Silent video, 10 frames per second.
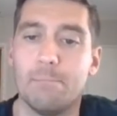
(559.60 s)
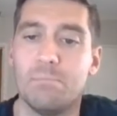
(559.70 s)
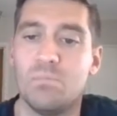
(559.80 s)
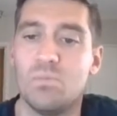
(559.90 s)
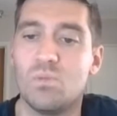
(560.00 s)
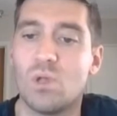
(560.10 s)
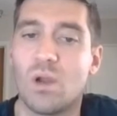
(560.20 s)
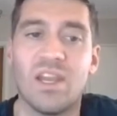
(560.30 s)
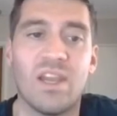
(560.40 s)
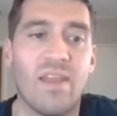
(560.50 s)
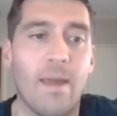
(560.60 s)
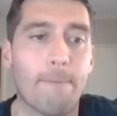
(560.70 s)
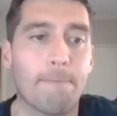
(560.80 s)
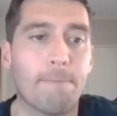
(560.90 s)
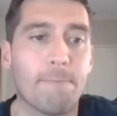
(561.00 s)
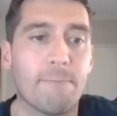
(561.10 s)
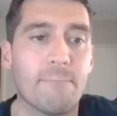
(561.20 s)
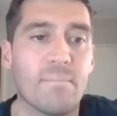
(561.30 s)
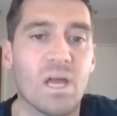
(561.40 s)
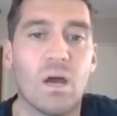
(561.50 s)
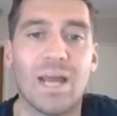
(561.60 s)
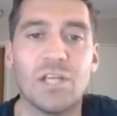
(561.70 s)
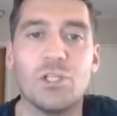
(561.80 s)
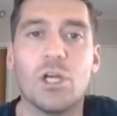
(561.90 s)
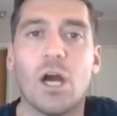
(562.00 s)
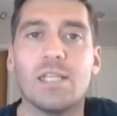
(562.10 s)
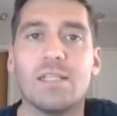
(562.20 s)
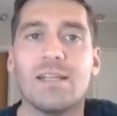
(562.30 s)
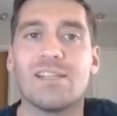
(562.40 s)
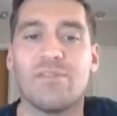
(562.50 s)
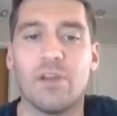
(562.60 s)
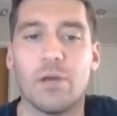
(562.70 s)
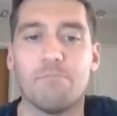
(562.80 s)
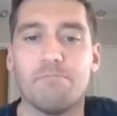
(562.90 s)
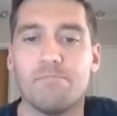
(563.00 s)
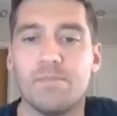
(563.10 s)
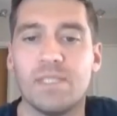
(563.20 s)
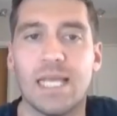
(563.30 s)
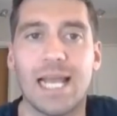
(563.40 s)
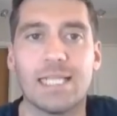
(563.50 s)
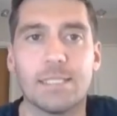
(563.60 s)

So I'll end it there. I'll catch you guys in the next video. See you later.